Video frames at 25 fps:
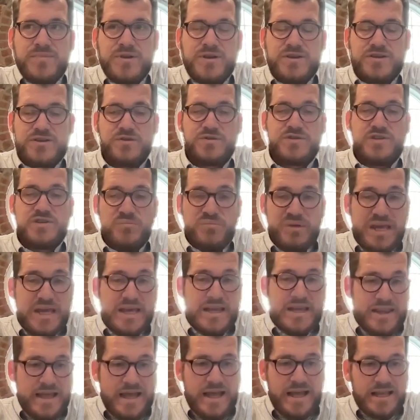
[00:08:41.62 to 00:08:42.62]
so to
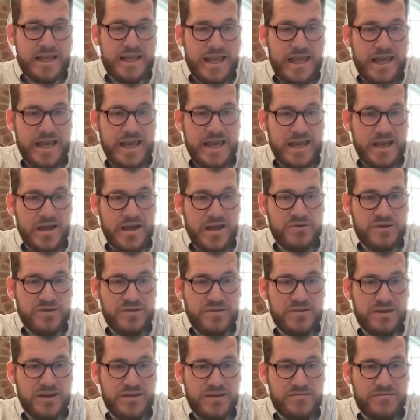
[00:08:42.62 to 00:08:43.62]
be in that camp
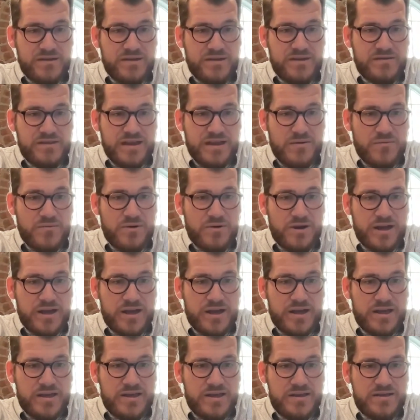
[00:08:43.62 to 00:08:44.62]
and think that
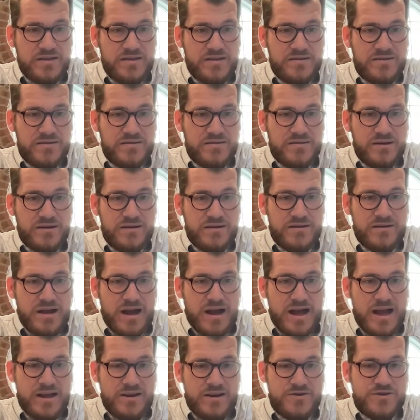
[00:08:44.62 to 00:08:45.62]
way,
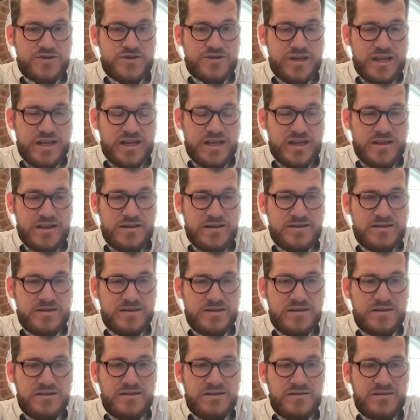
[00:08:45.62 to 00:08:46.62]
I
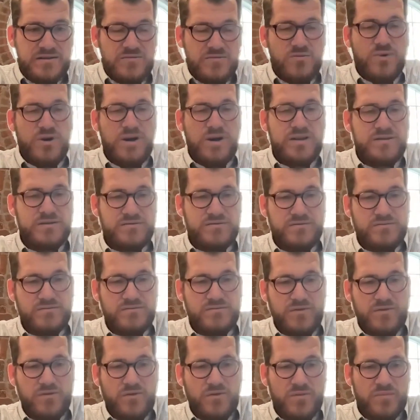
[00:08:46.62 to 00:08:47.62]
understand what
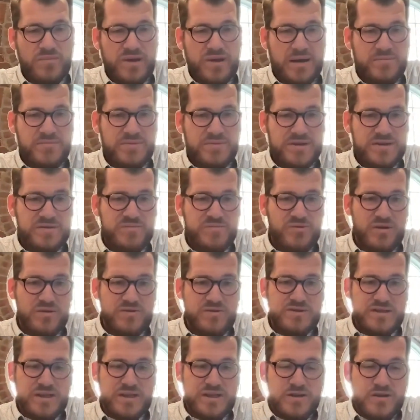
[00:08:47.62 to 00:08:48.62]
Reformed Baptist
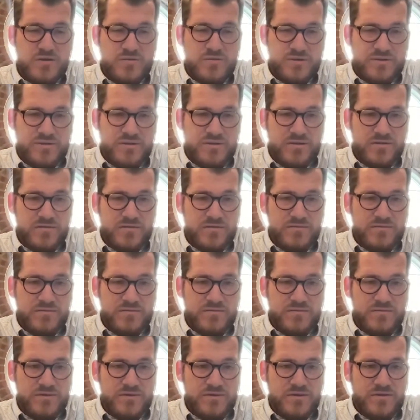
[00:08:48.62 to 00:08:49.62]
brothers that know what
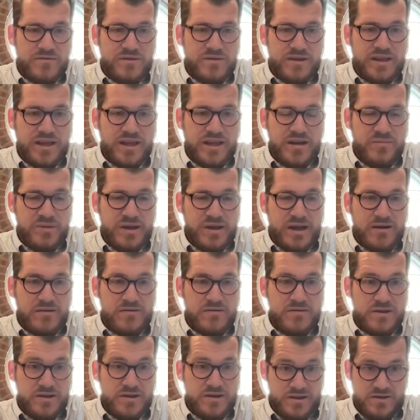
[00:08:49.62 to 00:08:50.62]
they're thinking
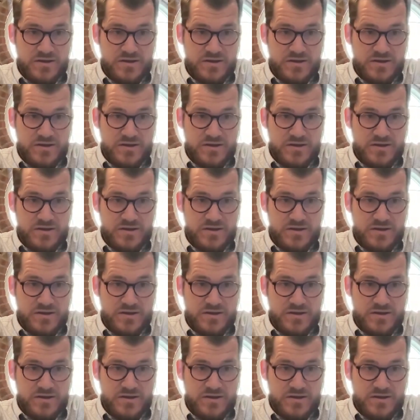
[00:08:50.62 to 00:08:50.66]
about,